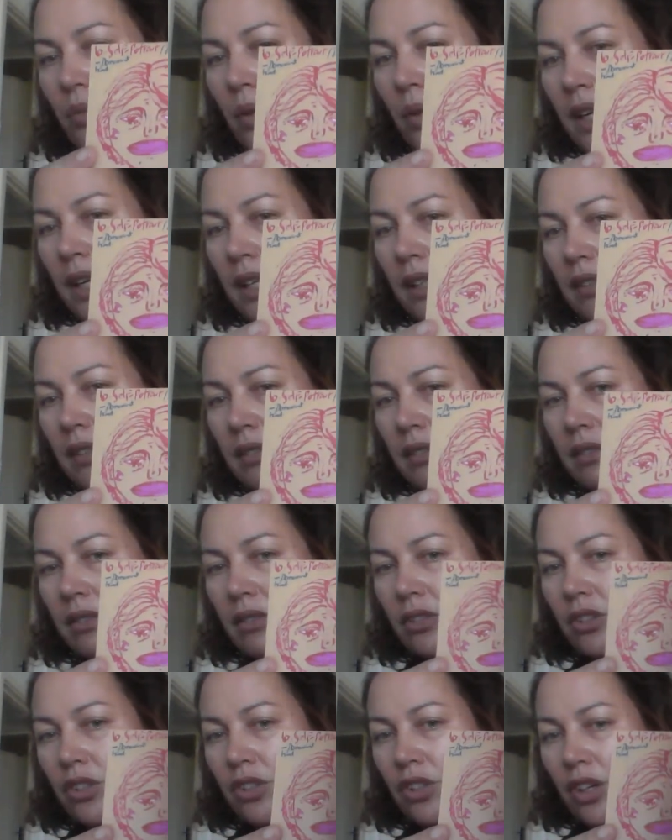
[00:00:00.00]
one
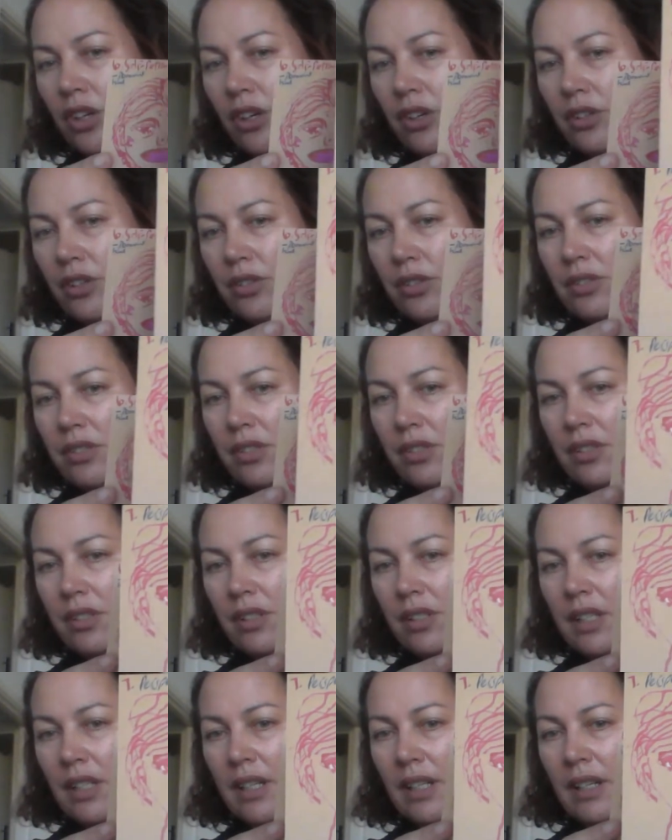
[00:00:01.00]
shows
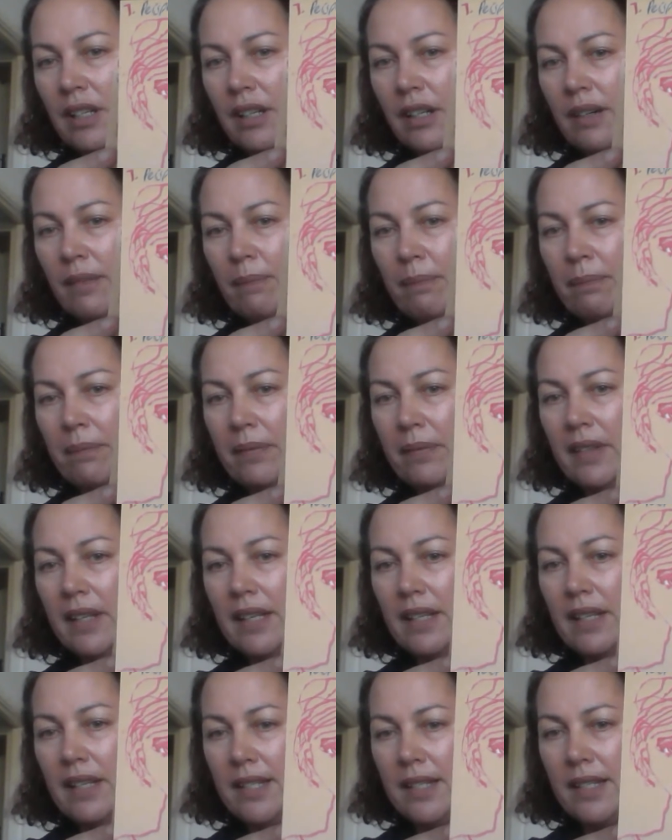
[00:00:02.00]

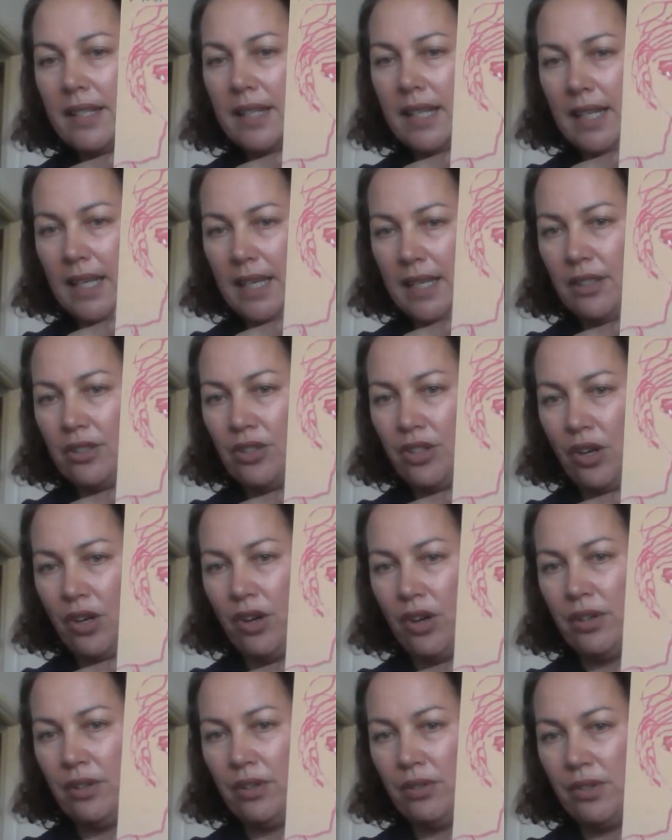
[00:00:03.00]
is the inner
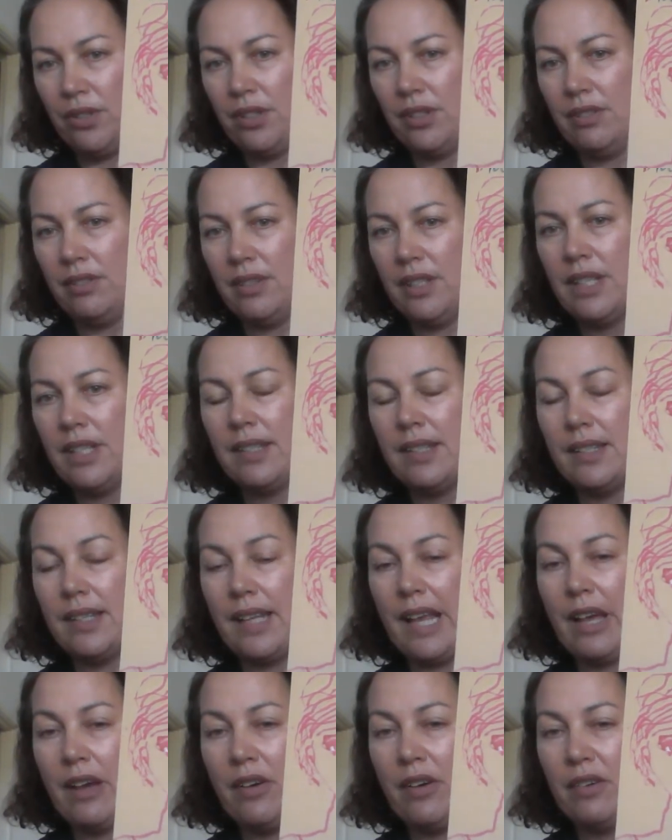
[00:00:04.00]
child. This is
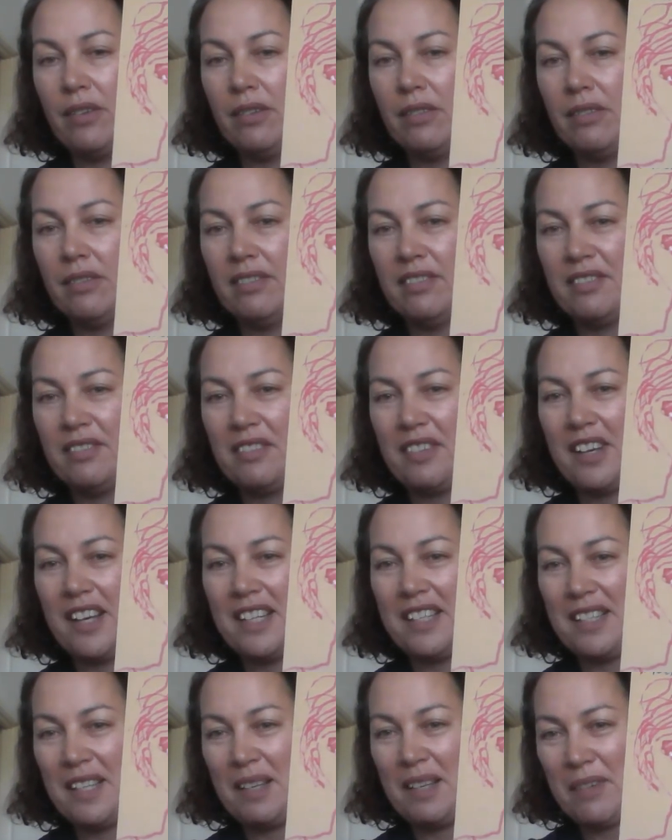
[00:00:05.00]
how I
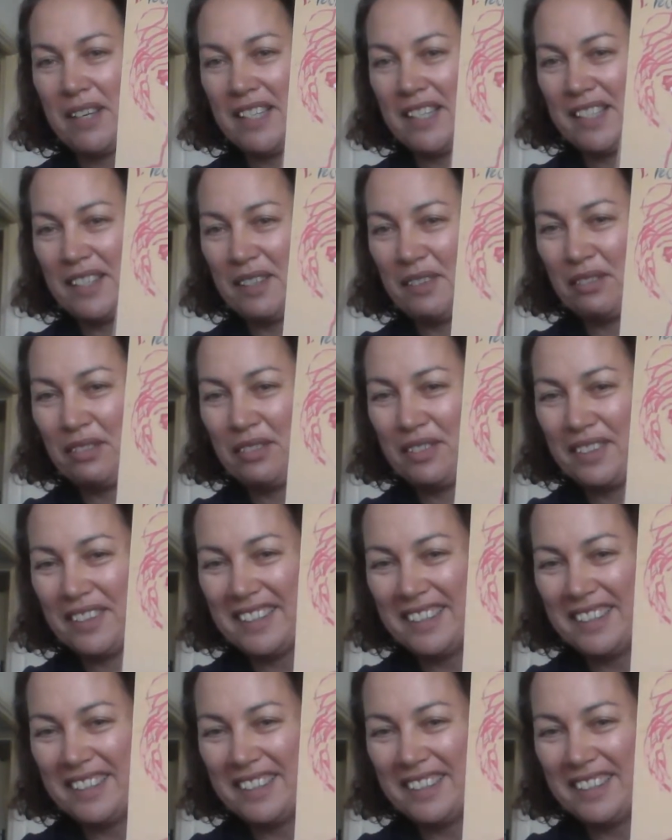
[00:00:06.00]
see myself.